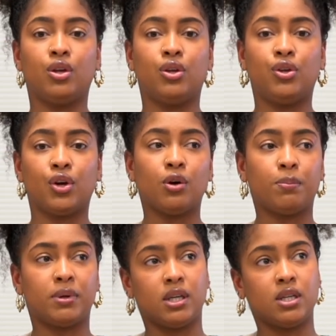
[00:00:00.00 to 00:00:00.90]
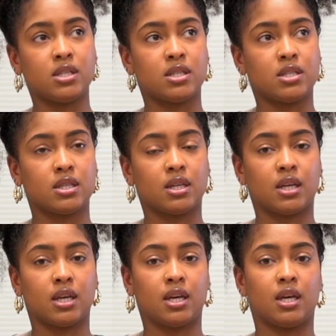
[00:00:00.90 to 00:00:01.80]
Your peace
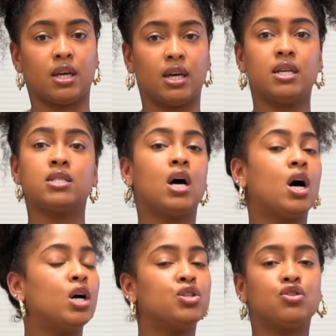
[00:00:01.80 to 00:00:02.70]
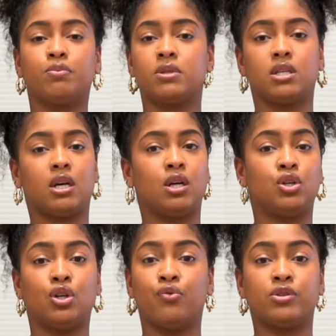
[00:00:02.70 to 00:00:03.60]
is 100%
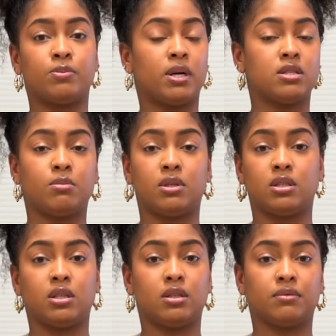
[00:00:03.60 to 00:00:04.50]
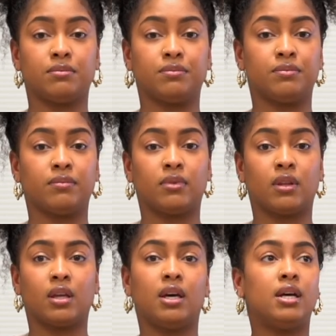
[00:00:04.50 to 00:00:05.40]
your responsibility.
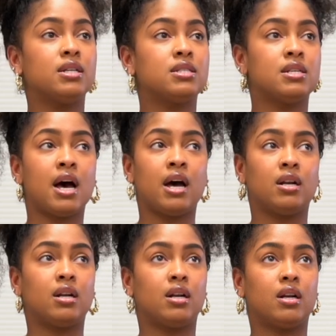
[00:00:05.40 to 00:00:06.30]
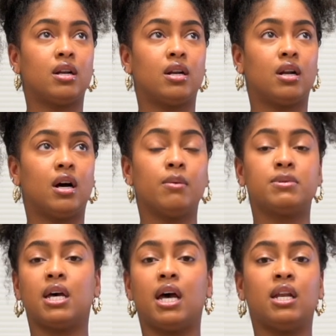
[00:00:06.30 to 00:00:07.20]
It is not up
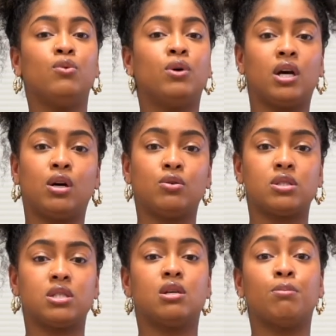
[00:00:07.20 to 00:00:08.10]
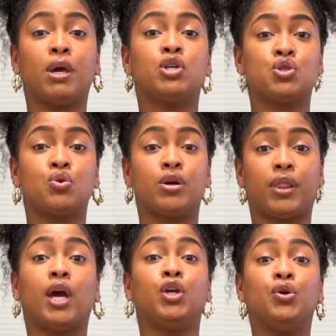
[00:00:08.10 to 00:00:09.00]
to anyone else to make sure
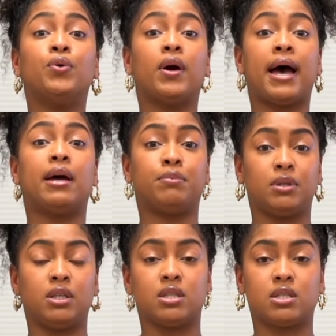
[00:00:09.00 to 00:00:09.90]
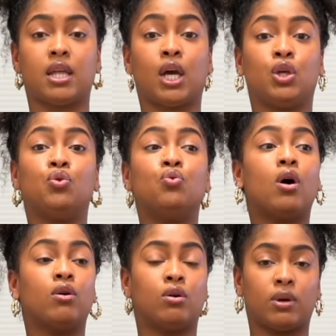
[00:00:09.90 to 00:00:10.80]
that you are at peace, that you
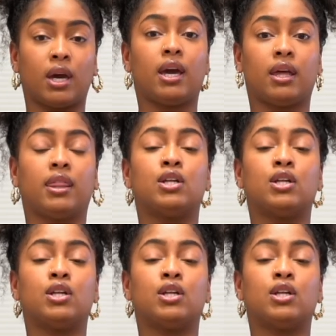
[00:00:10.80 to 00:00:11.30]
are okay,